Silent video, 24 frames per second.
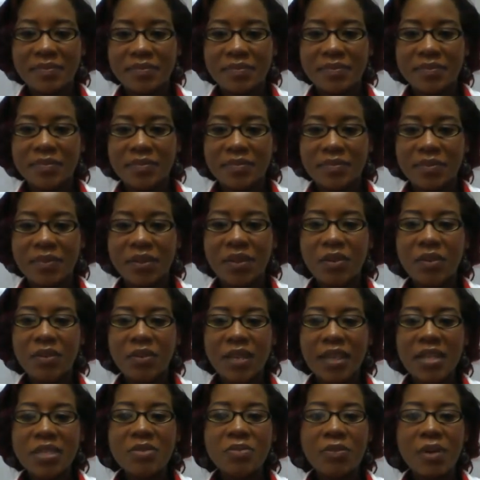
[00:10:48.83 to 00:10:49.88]
No,
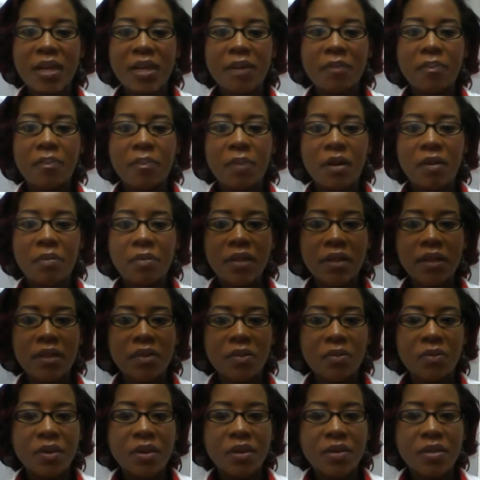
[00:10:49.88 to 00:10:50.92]
that's why public
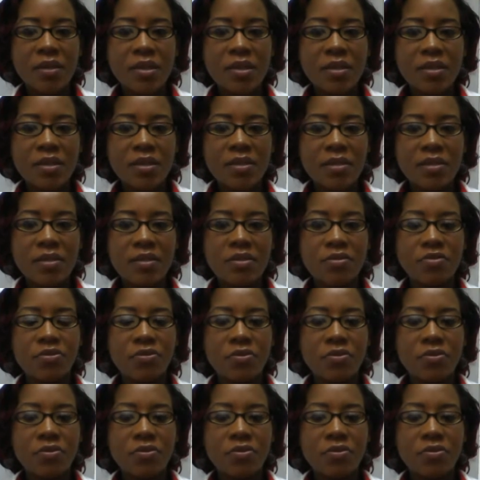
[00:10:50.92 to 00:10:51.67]
awareness